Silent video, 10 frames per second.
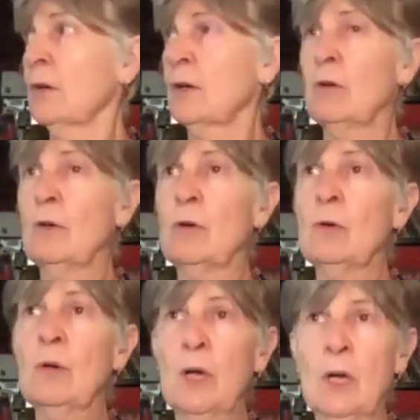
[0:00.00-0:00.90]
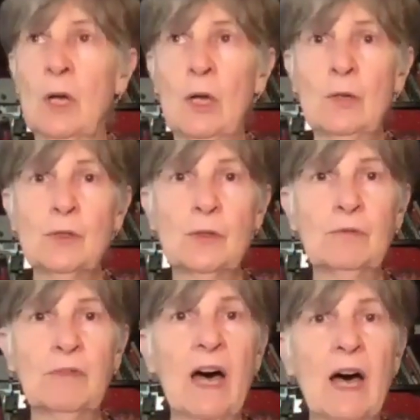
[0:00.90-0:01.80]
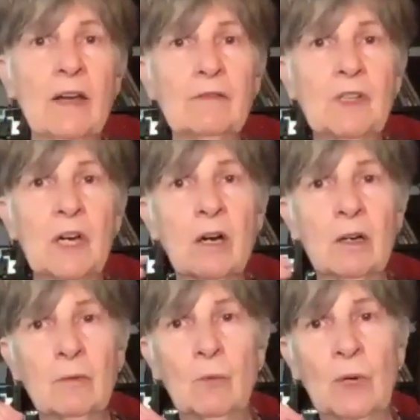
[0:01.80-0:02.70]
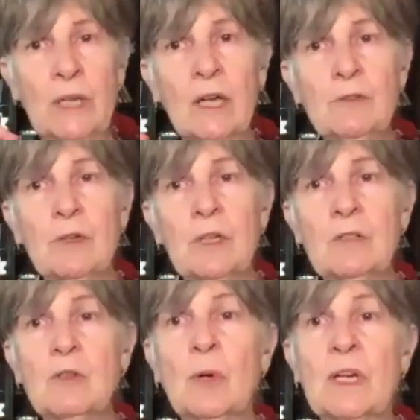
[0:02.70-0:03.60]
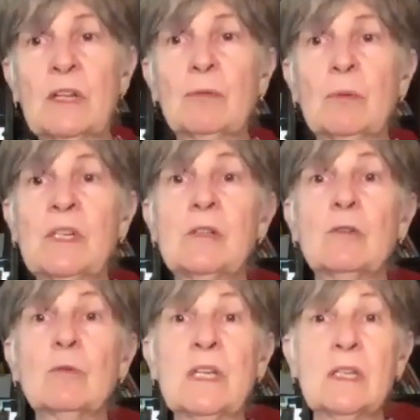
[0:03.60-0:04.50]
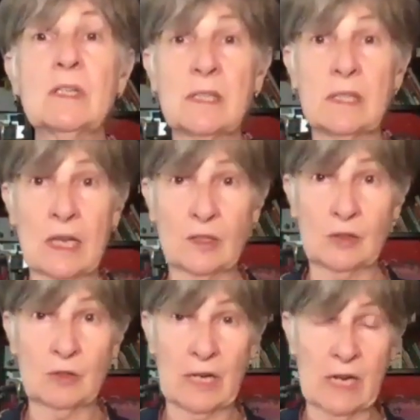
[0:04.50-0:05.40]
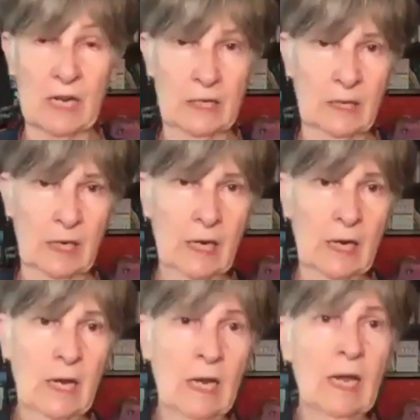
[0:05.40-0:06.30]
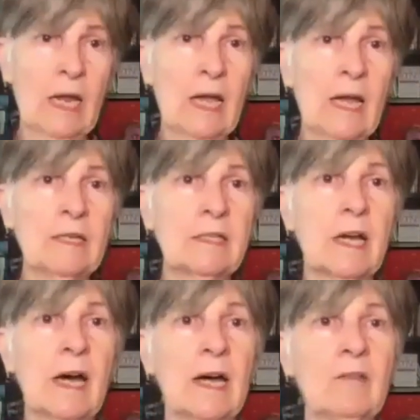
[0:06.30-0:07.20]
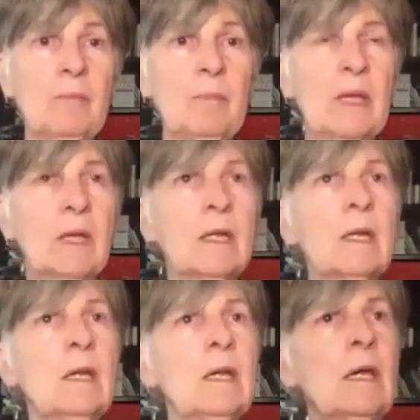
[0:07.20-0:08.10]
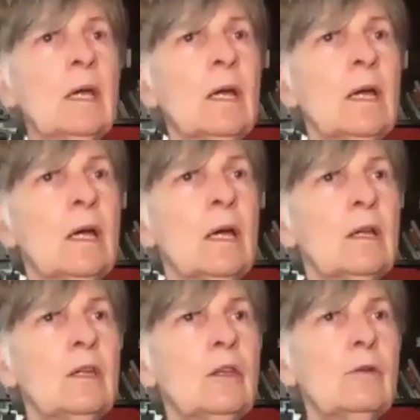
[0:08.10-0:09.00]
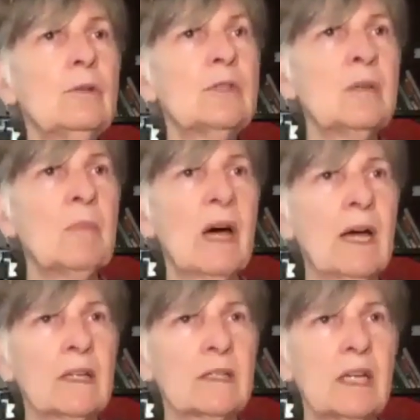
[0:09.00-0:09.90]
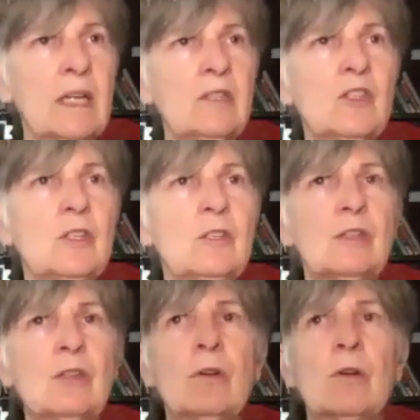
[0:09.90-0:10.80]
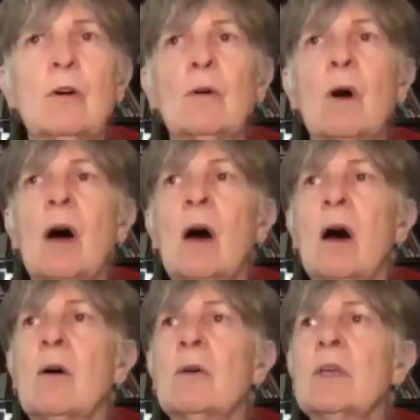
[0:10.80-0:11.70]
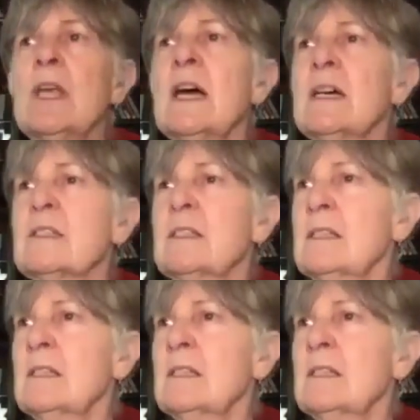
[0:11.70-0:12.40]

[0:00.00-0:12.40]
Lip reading: who survived our 123 degrees yesterday. And I've been using my attention to go, oh, yes,